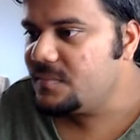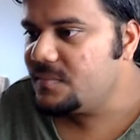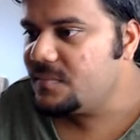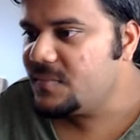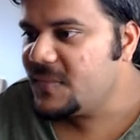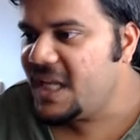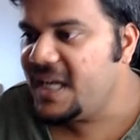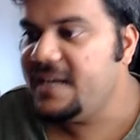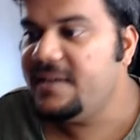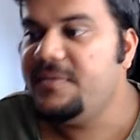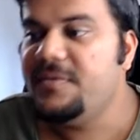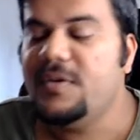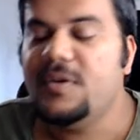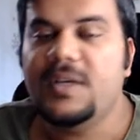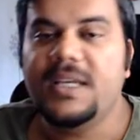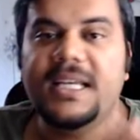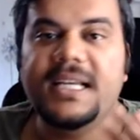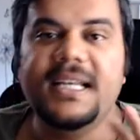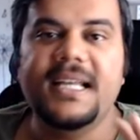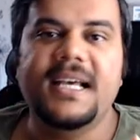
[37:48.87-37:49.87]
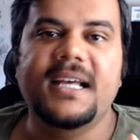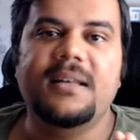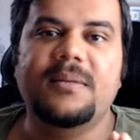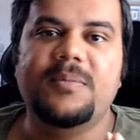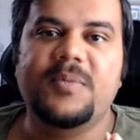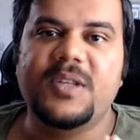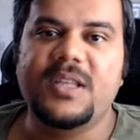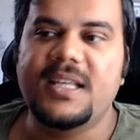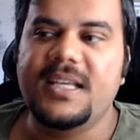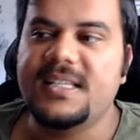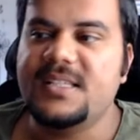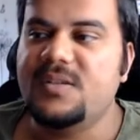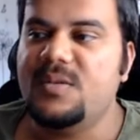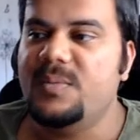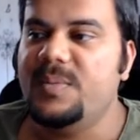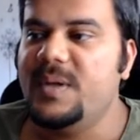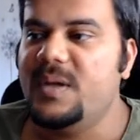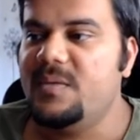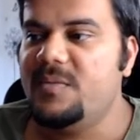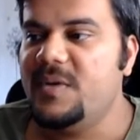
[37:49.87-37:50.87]
And if you need help with the
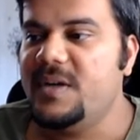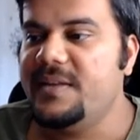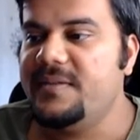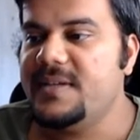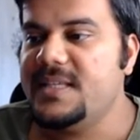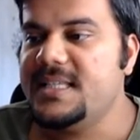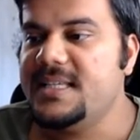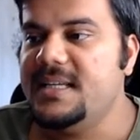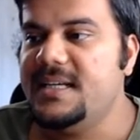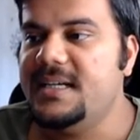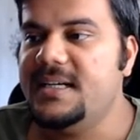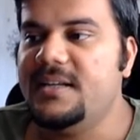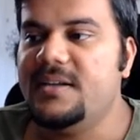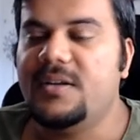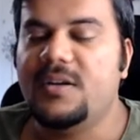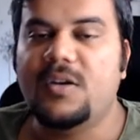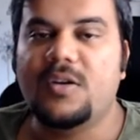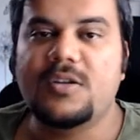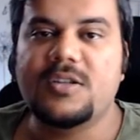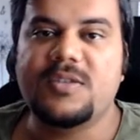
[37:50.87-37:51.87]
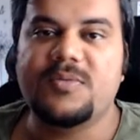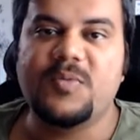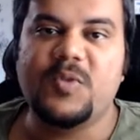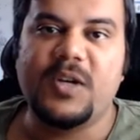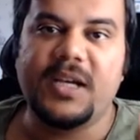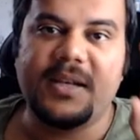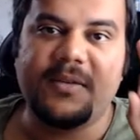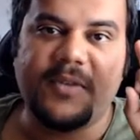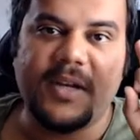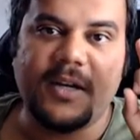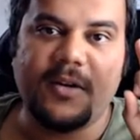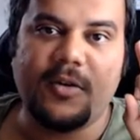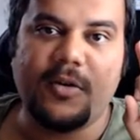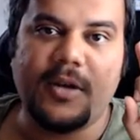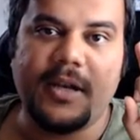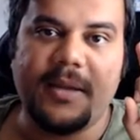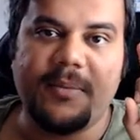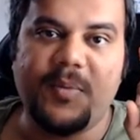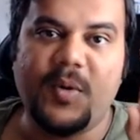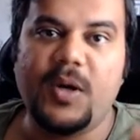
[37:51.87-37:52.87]
SOP or motivation letter, you can always book a
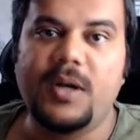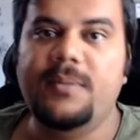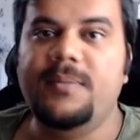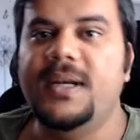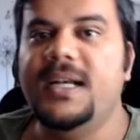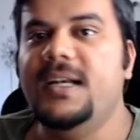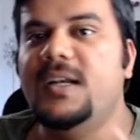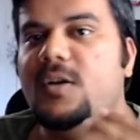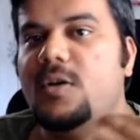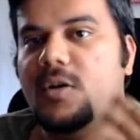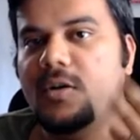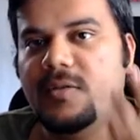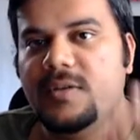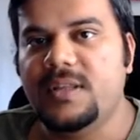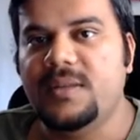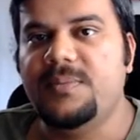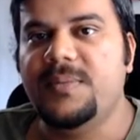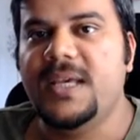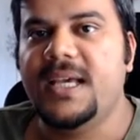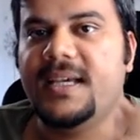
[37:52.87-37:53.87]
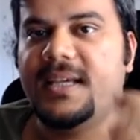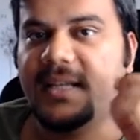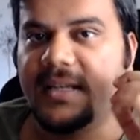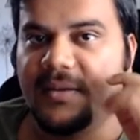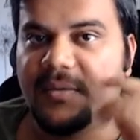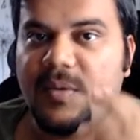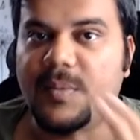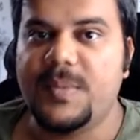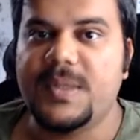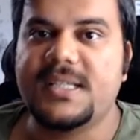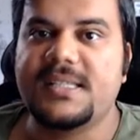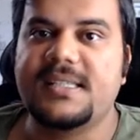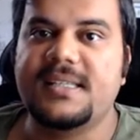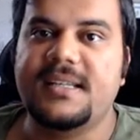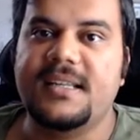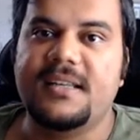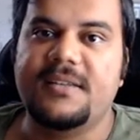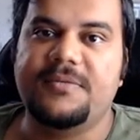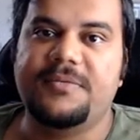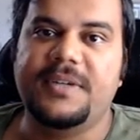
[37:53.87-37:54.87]
one-on-one appointment. Talk with me. I can give you
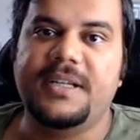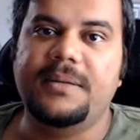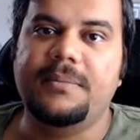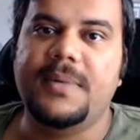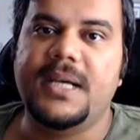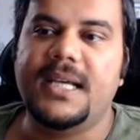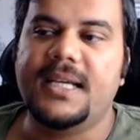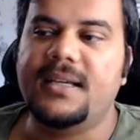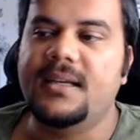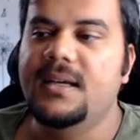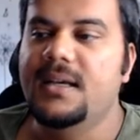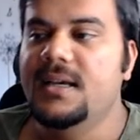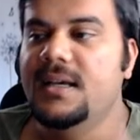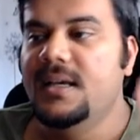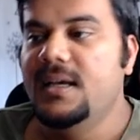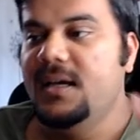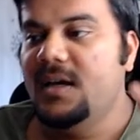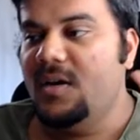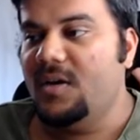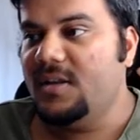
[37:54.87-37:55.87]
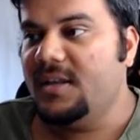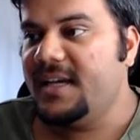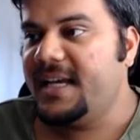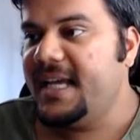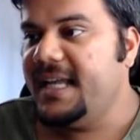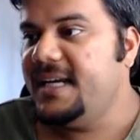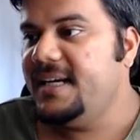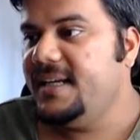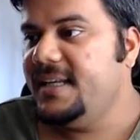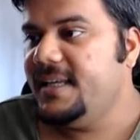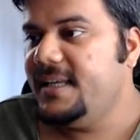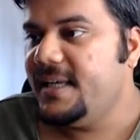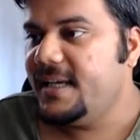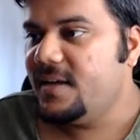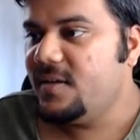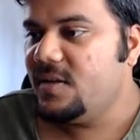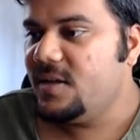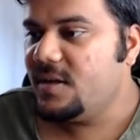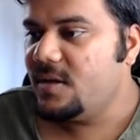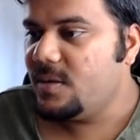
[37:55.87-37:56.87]
personal feedback on the Calendly link
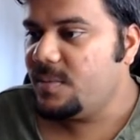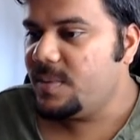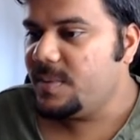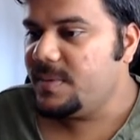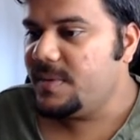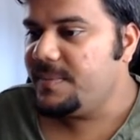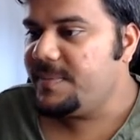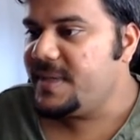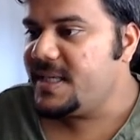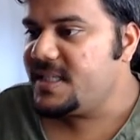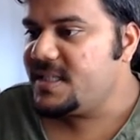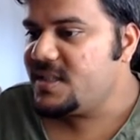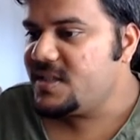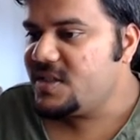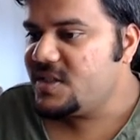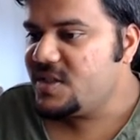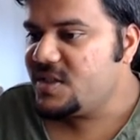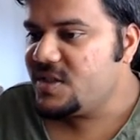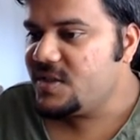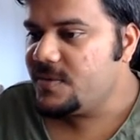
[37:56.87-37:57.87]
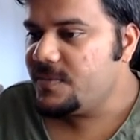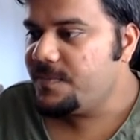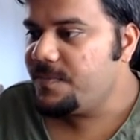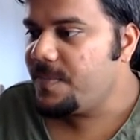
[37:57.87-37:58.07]
on the top of the page.